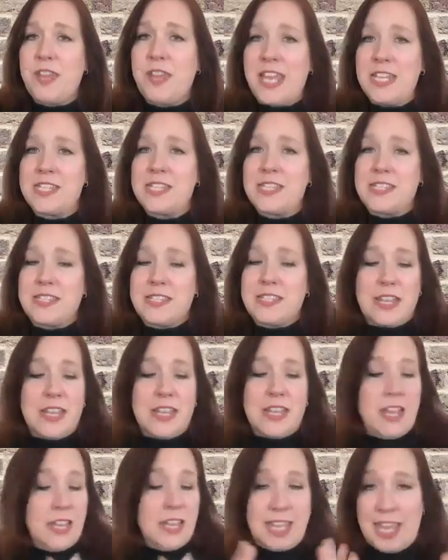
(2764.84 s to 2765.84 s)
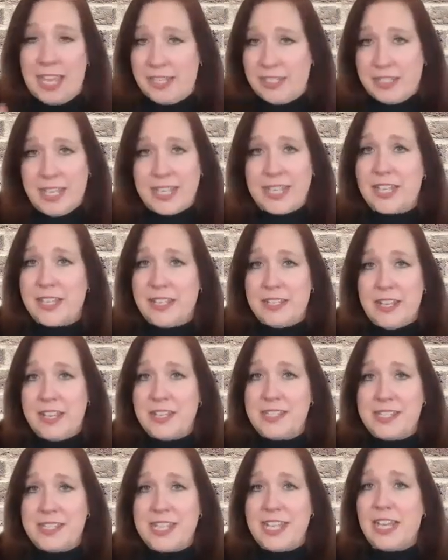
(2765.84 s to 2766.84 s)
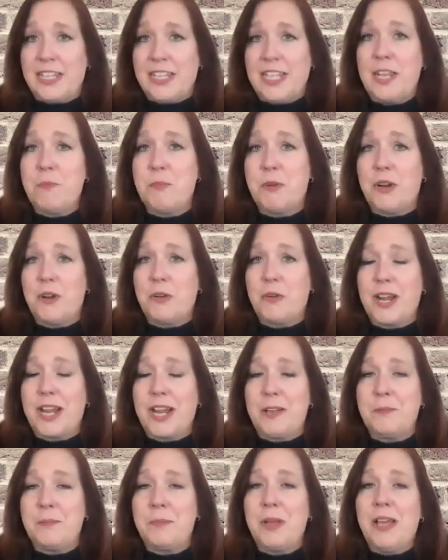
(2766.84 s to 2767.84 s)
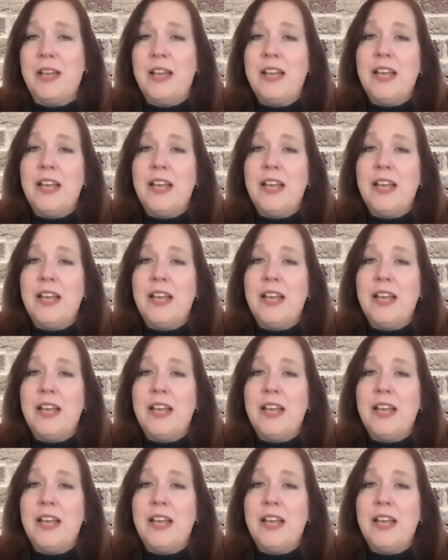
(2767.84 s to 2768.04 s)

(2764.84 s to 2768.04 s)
it's, again, like a, a CLE program,